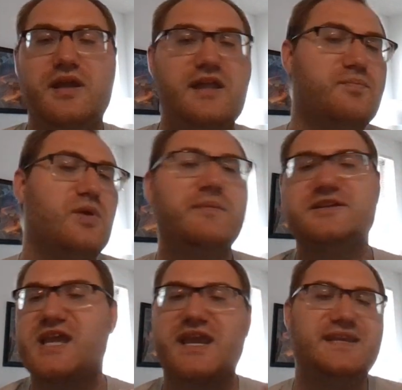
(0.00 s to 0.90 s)
it's pretty
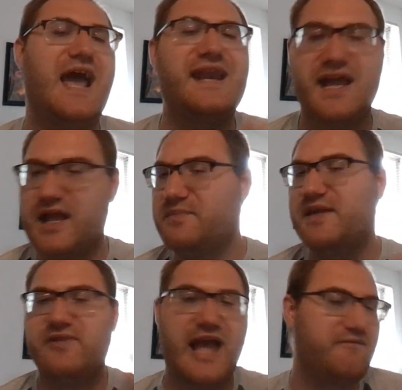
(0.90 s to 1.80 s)
much like Edina. It comes
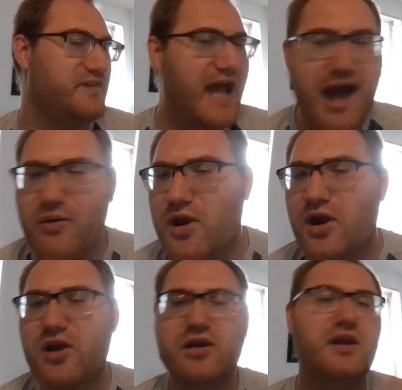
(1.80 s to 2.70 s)
every half an
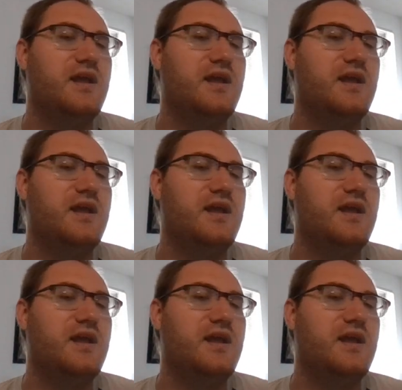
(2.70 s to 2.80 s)
hour.